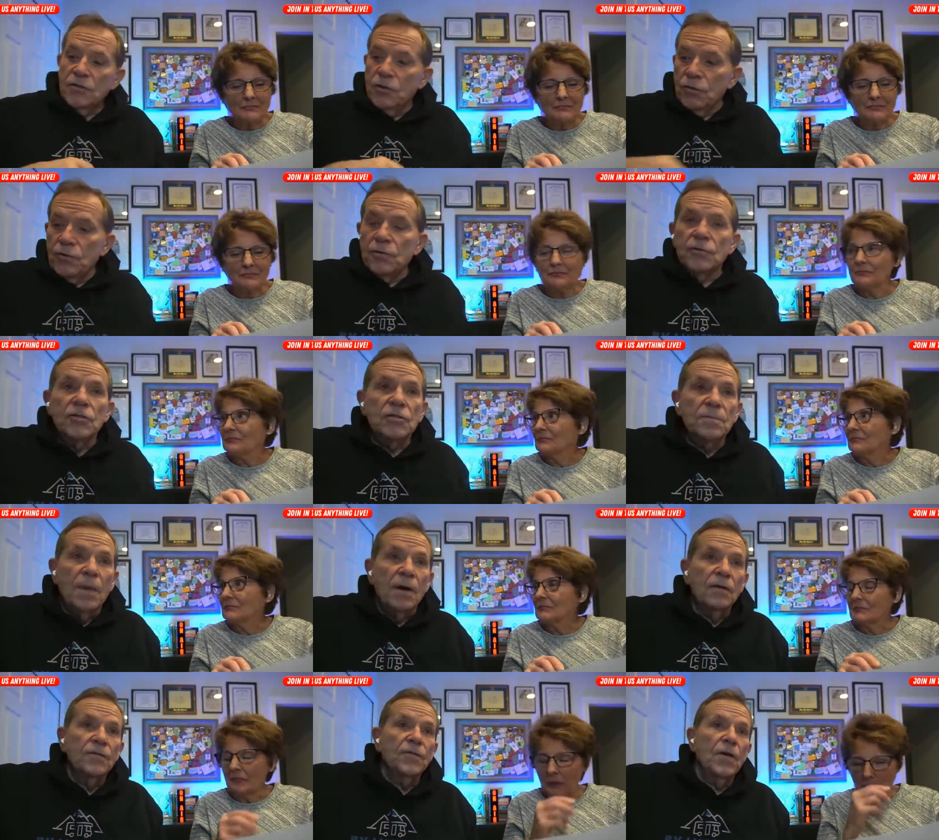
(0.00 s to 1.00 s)
Speaker 1: to your
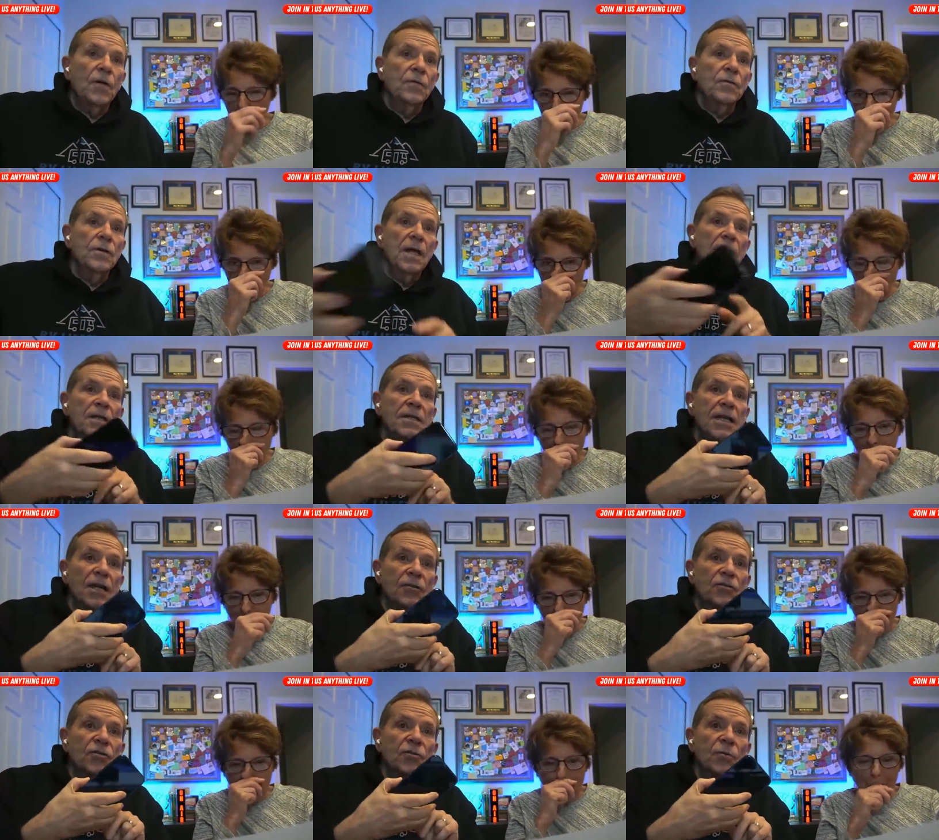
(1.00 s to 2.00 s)
smartphone.
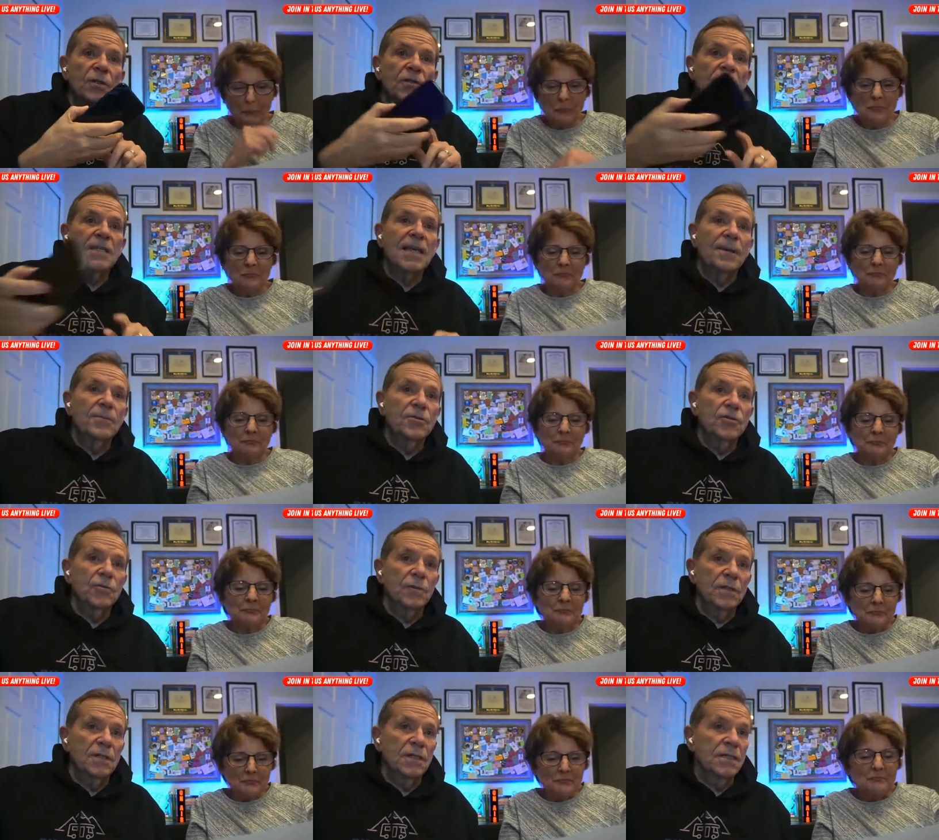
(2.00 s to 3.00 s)
Tells you what the
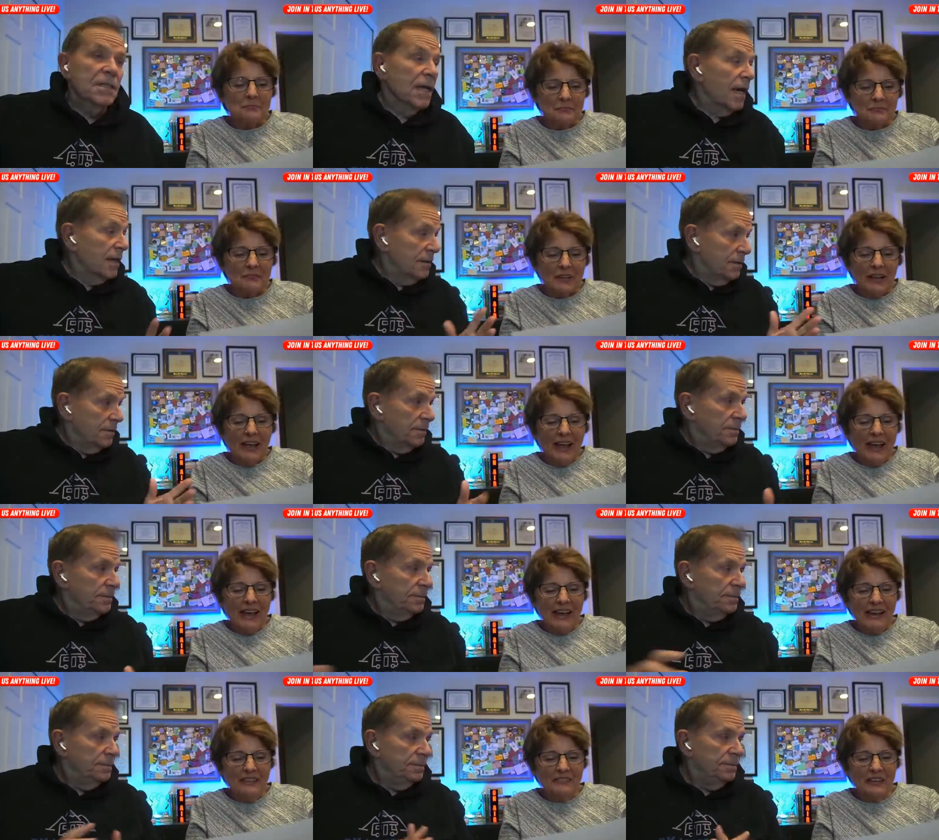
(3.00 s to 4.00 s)
temperature is inside.
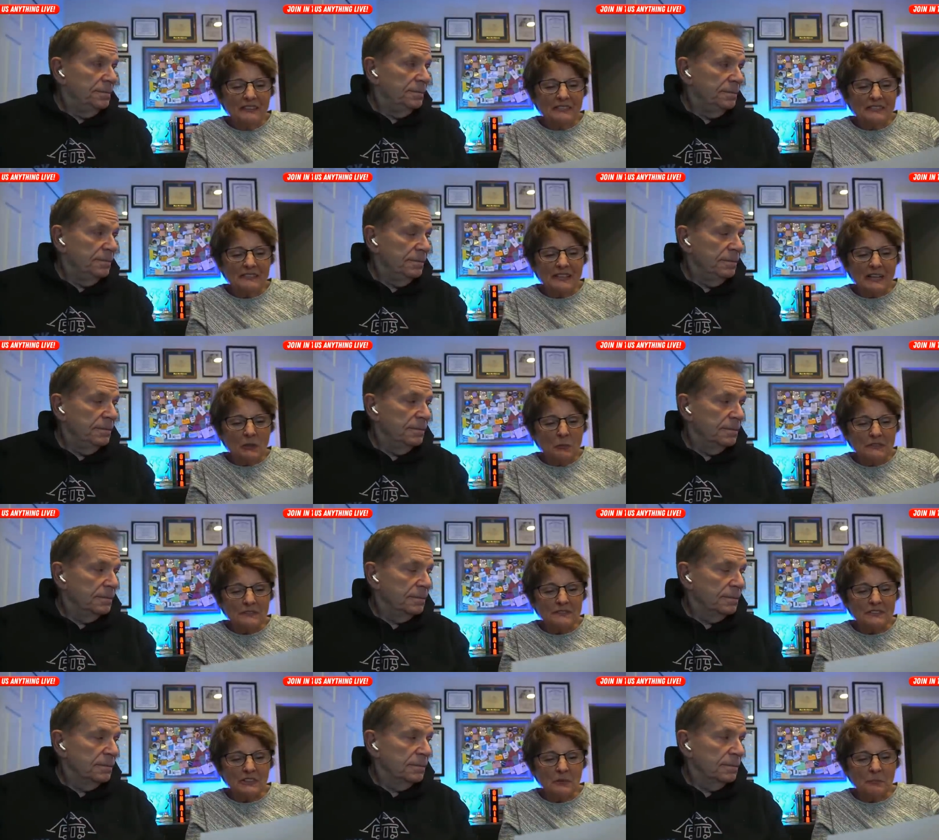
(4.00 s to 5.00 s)
Speaker 2: And then the second one
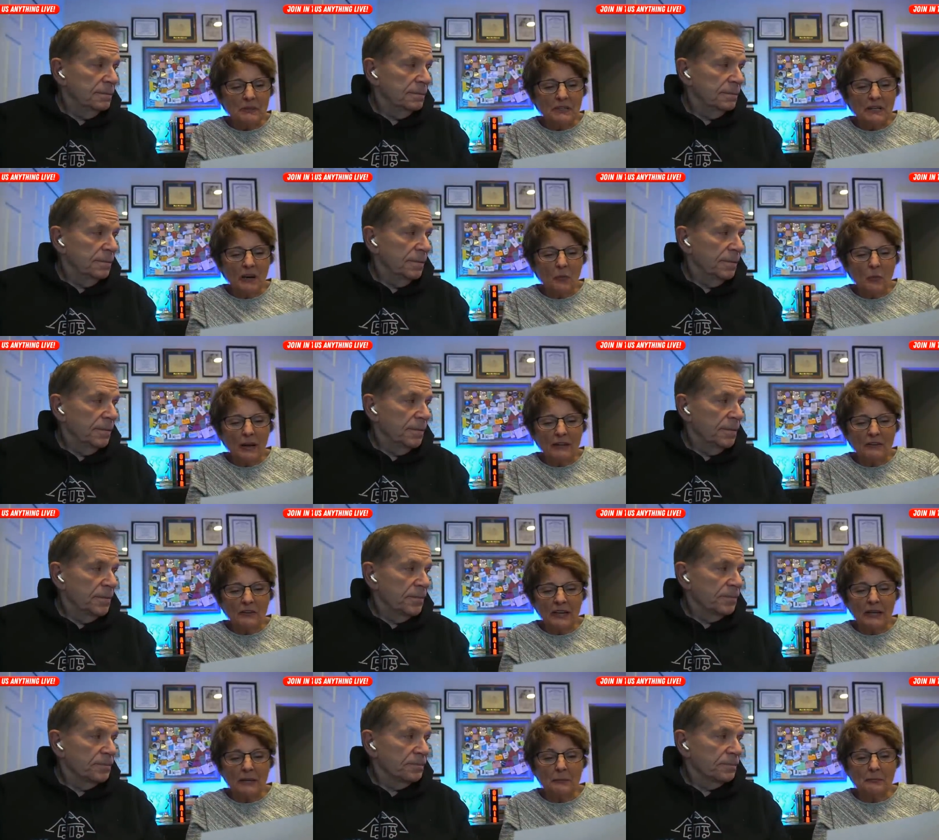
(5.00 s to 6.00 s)
is going to be a Waggle
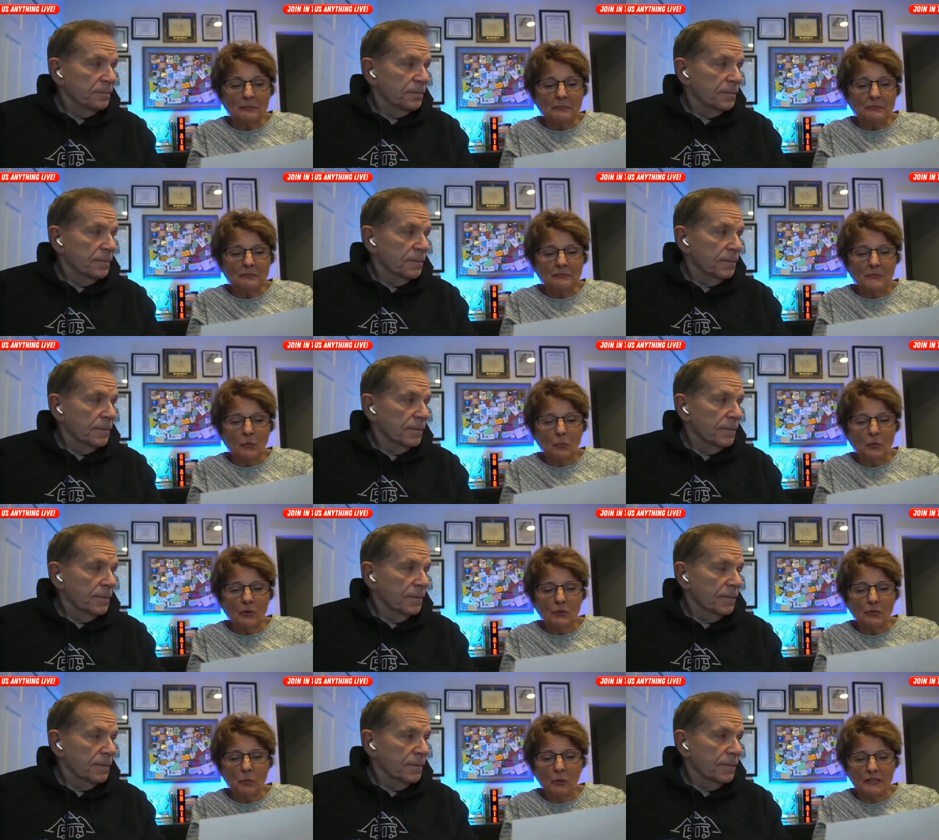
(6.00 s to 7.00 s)
cam
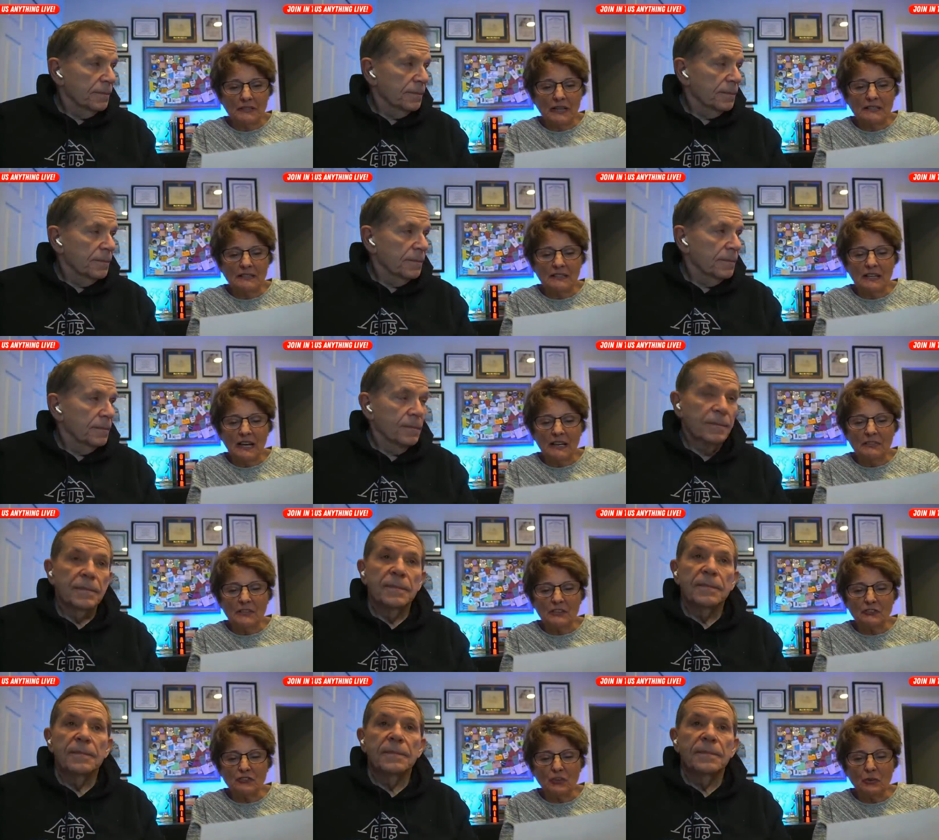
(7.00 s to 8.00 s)
worth $199
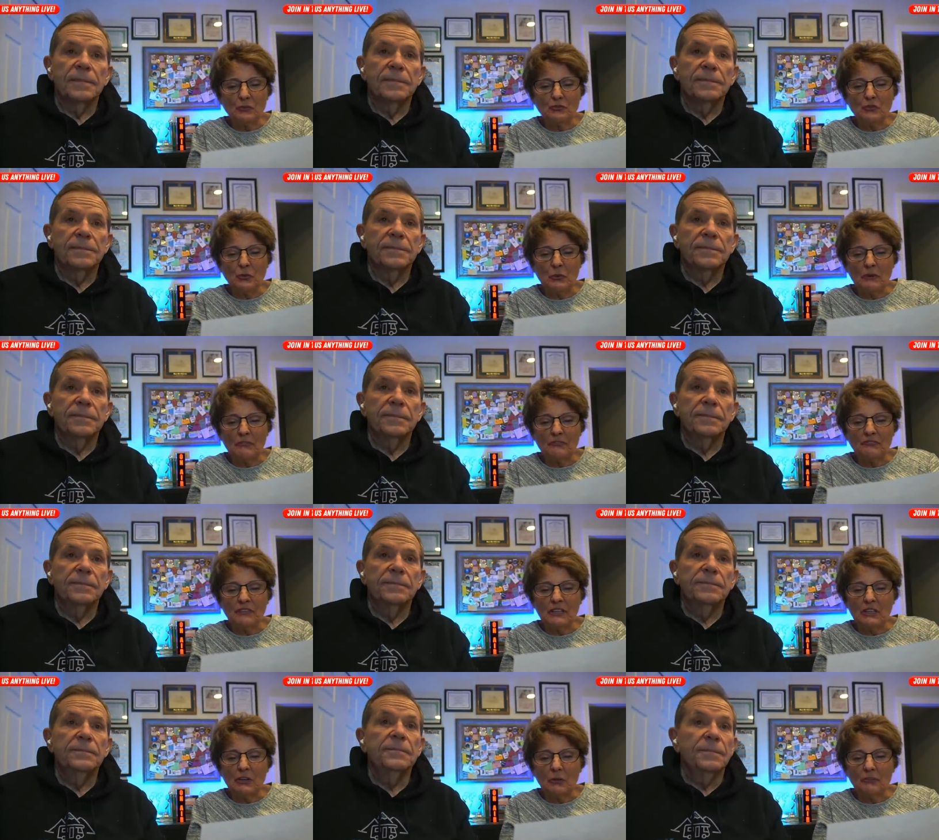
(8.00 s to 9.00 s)
that shows you a
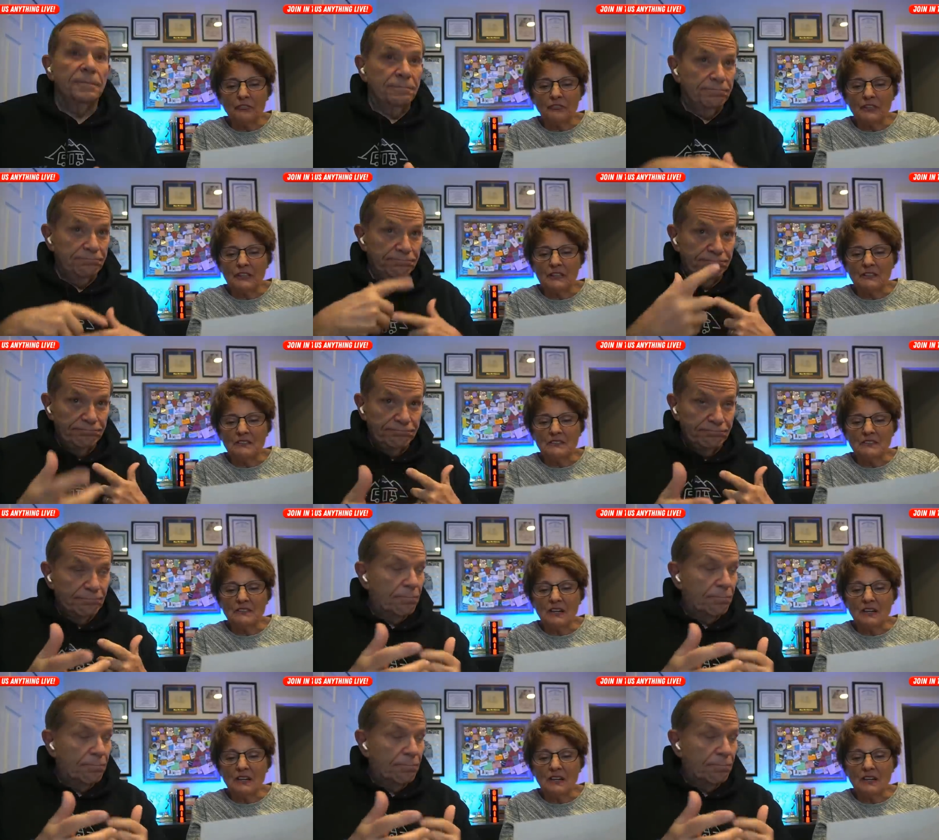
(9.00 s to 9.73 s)
video feed